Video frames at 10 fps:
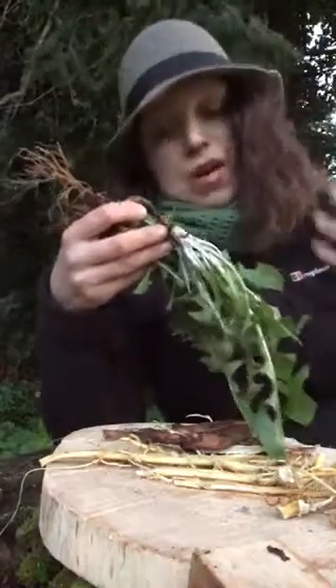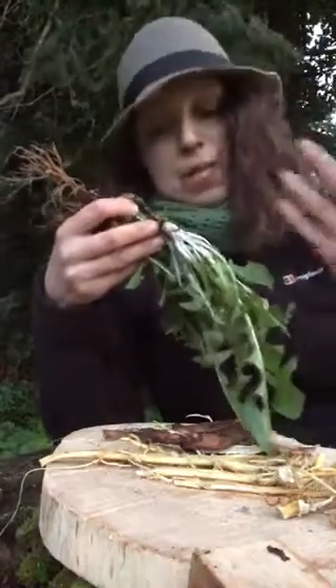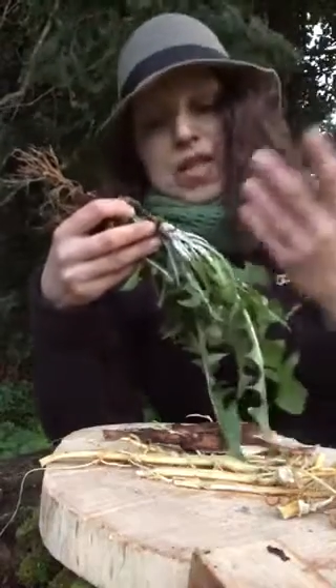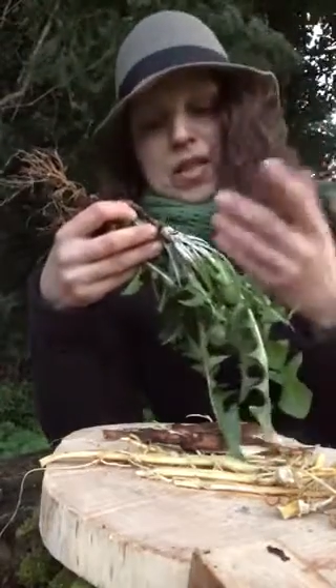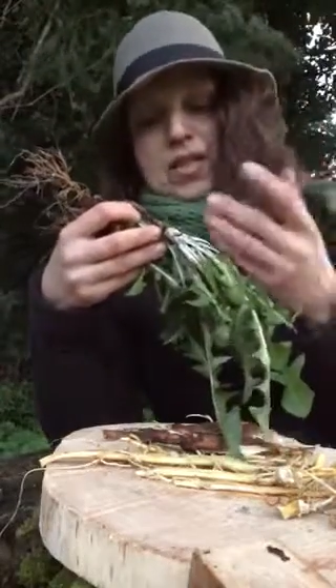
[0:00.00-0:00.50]
I
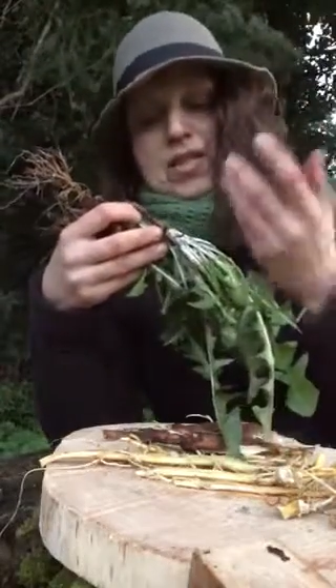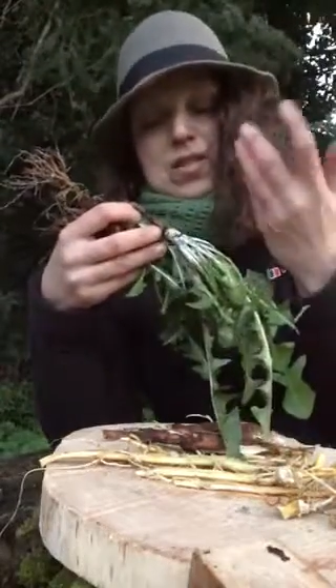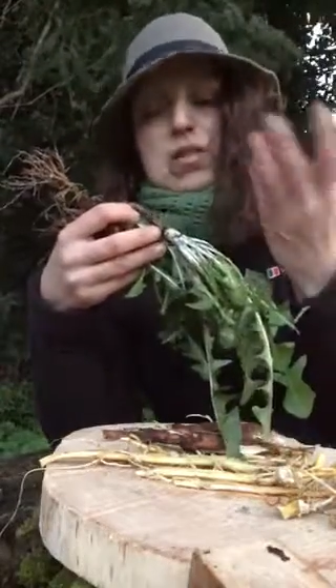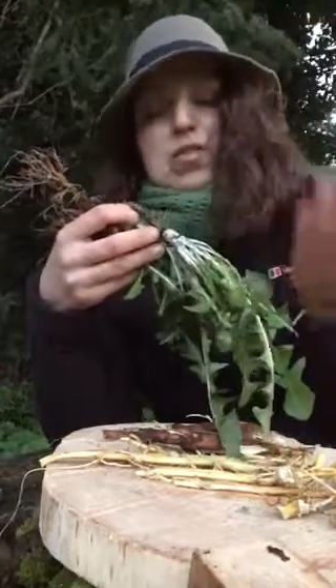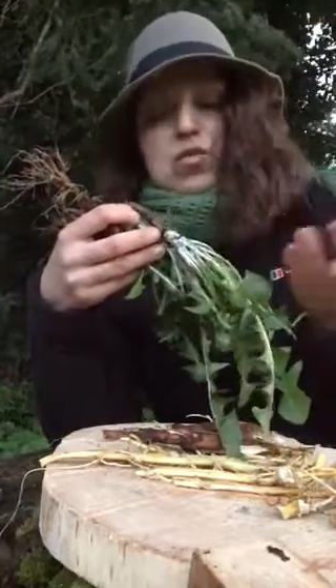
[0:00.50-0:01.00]
mean, it's
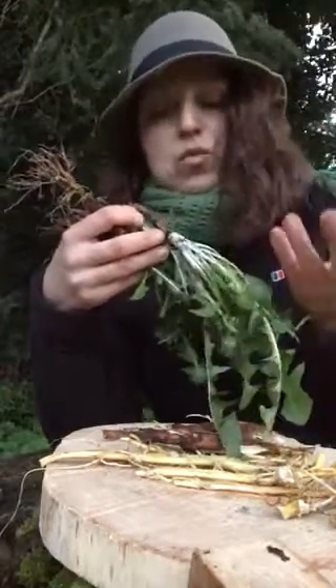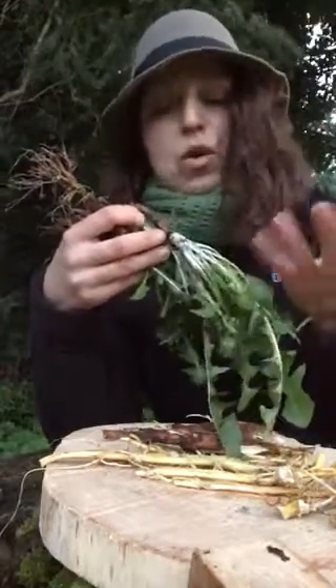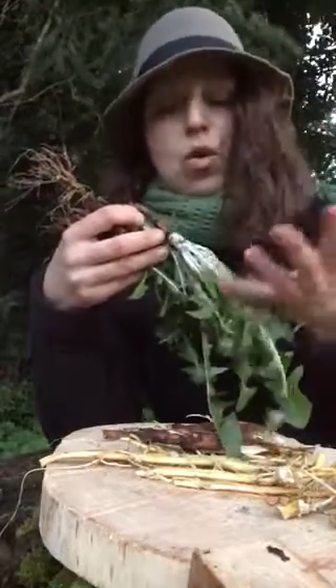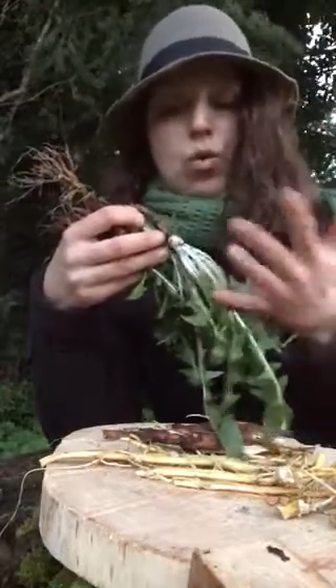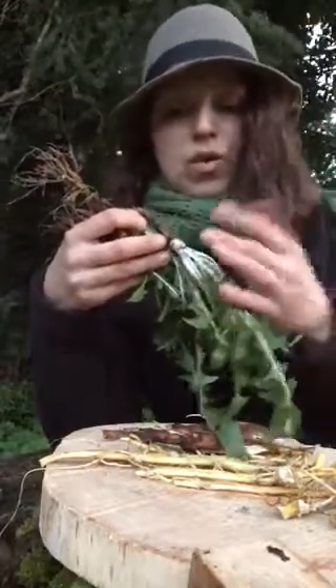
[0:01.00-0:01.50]
through
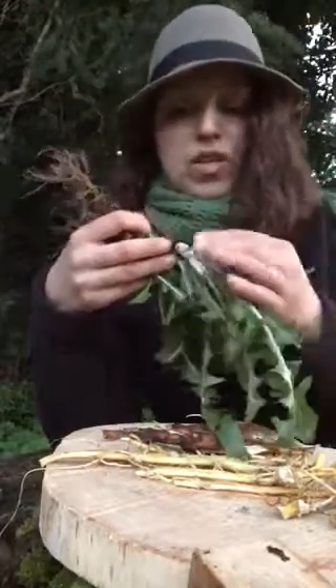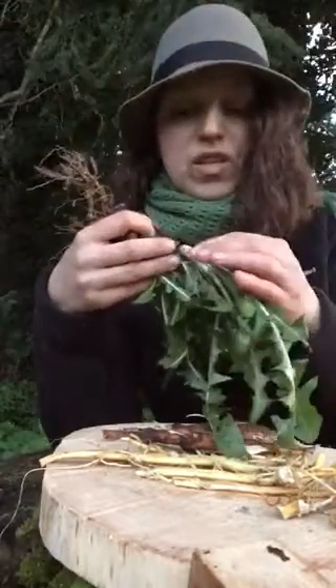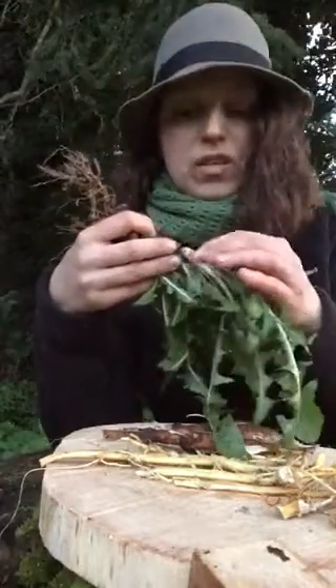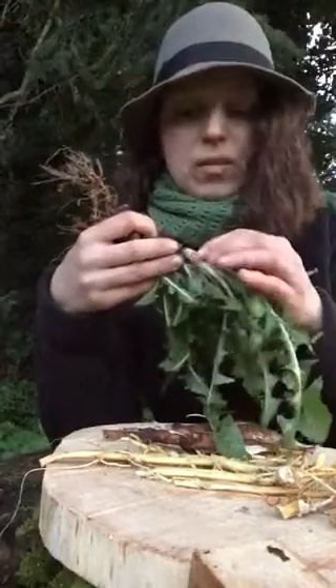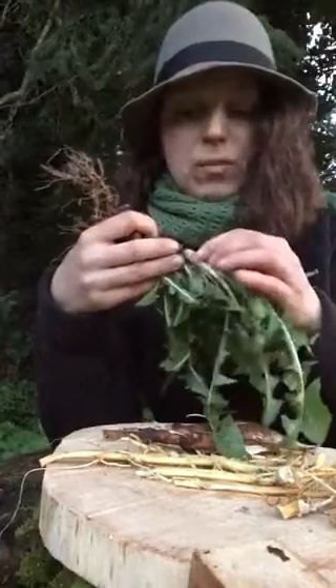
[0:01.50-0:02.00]
the whole
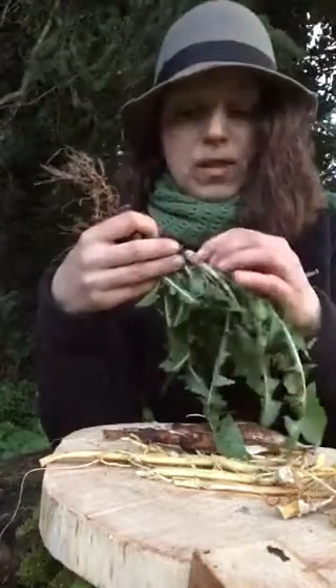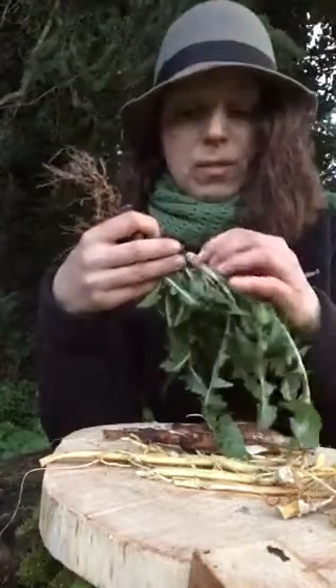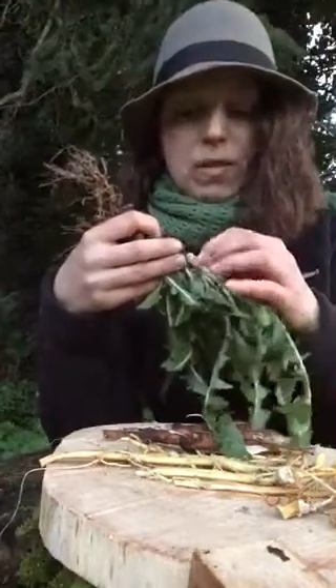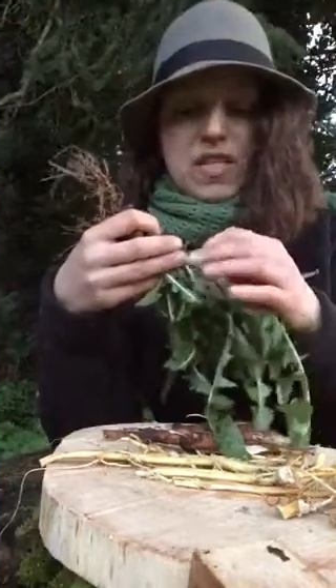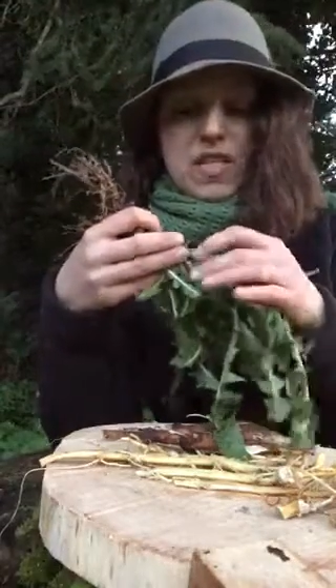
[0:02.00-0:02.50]
year, but
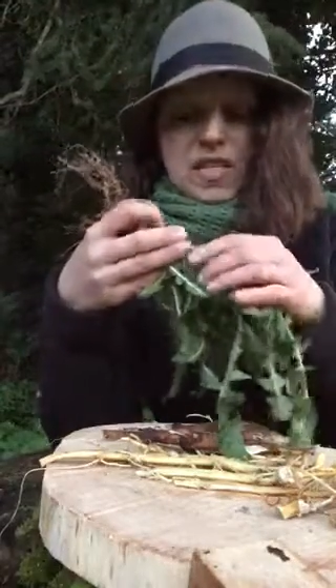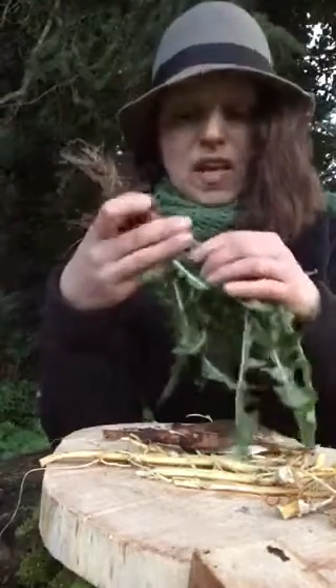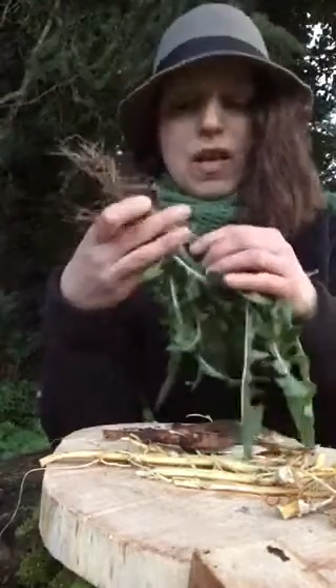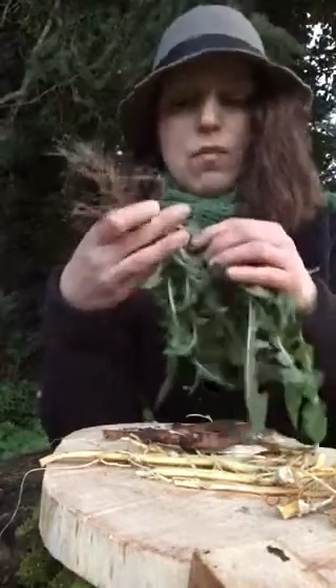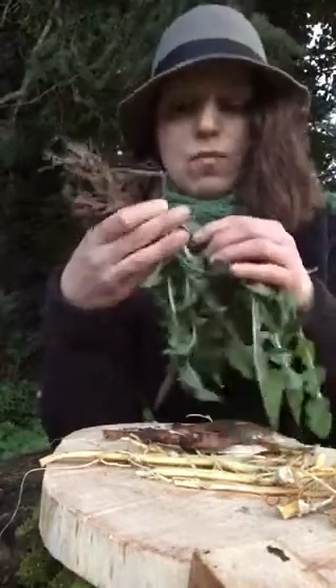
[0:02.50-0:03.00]
the best
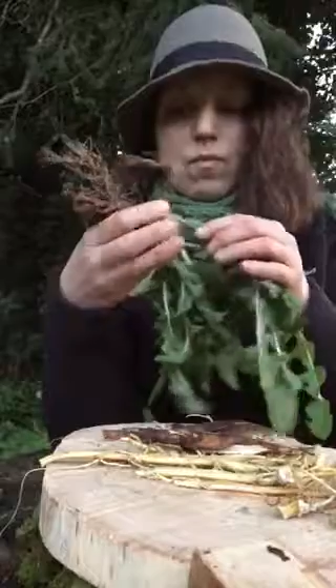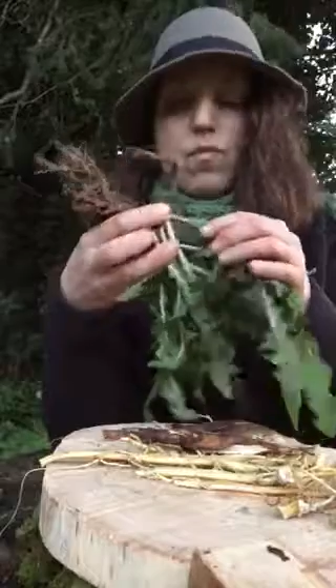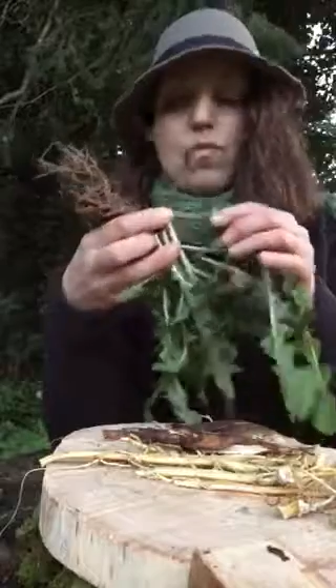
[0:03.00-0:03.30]
time